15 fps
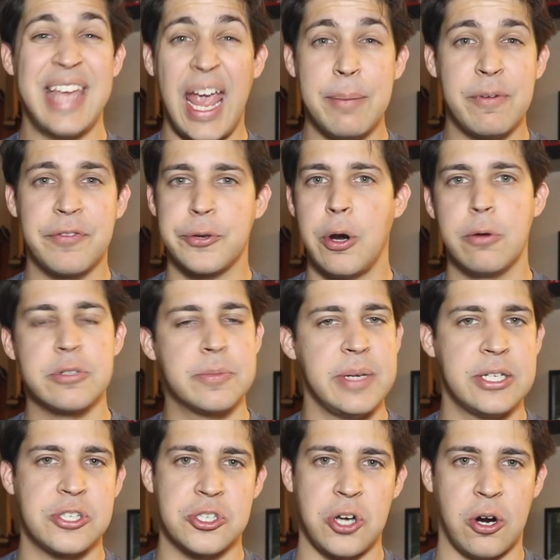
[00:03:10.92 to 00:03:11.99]
Game of Thrones
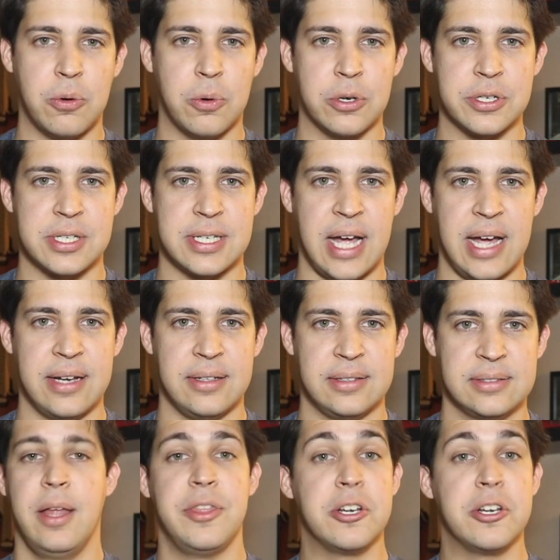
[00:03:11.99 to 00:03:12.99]
meets Star Wars style.